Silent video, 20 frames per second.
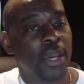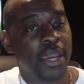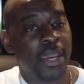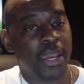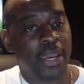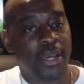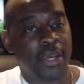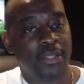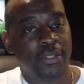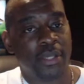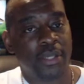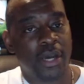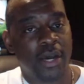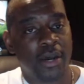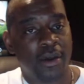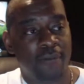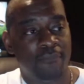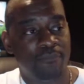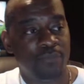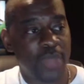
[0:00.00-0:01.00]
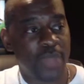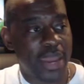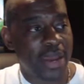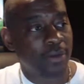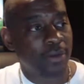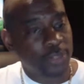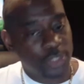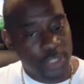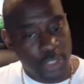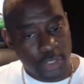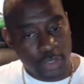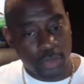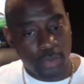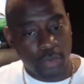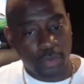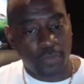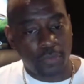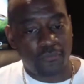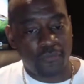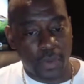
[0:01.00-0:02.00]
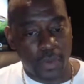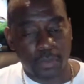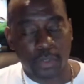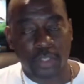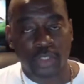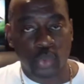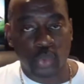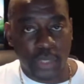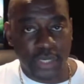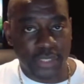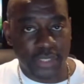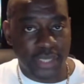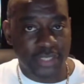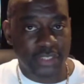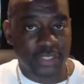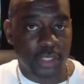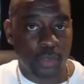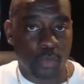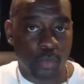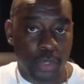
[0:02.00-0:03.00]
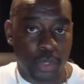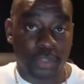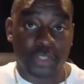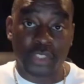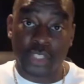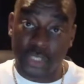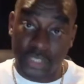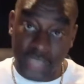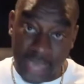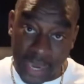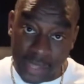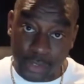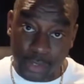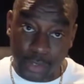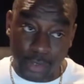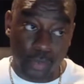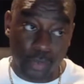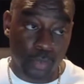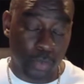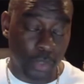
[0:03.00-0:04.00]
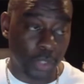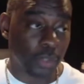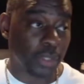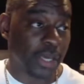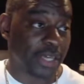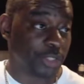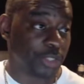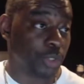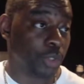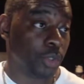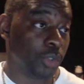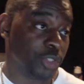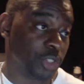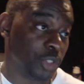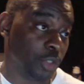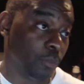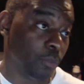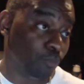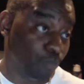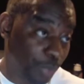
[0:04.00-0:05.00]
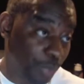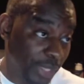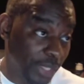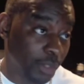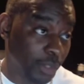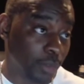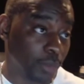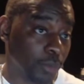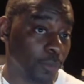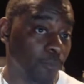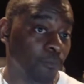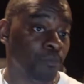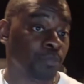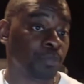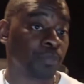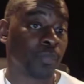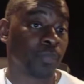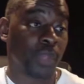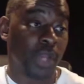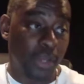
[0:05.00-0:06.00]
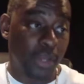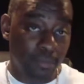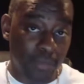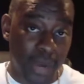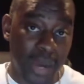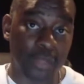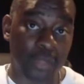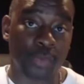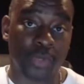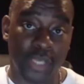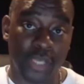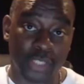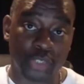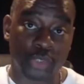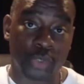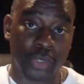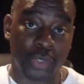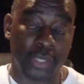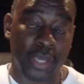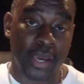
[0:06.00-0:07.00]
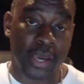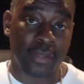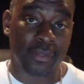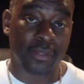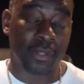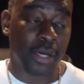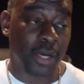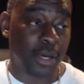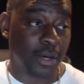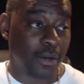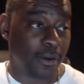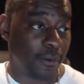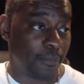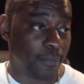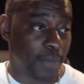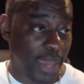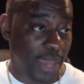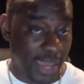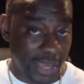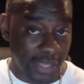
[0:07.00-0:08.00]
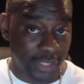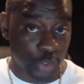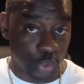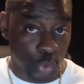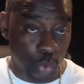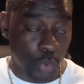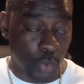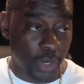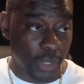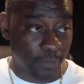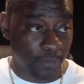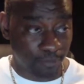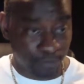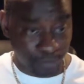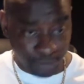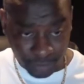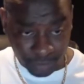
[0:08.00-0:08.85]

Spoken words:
and now to February 2019, where together we're going to build a modern intranet hands-on,